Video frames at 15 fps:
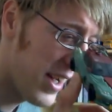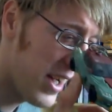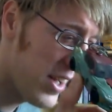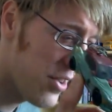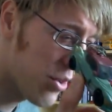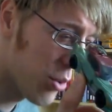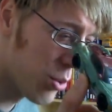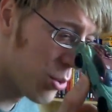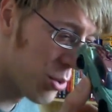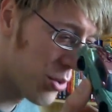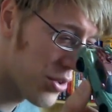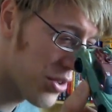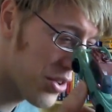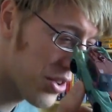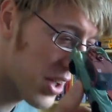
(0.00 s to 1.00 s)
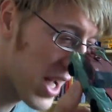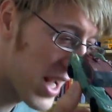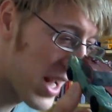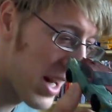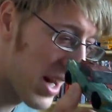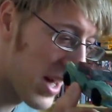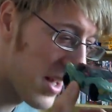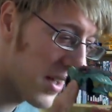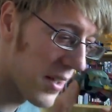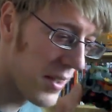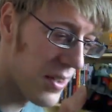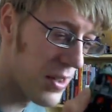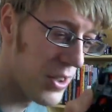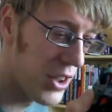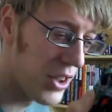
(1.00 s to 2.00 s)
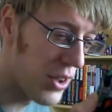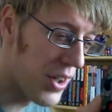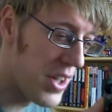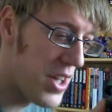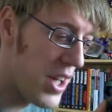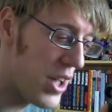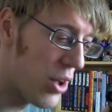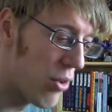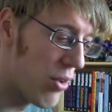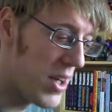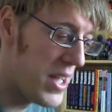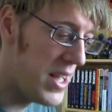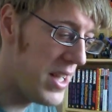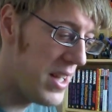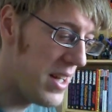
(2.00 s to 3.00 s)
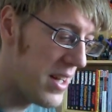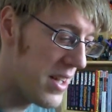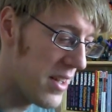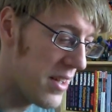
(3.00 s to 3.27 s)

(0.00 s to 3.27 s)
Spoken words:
It's all scaly and shiny green,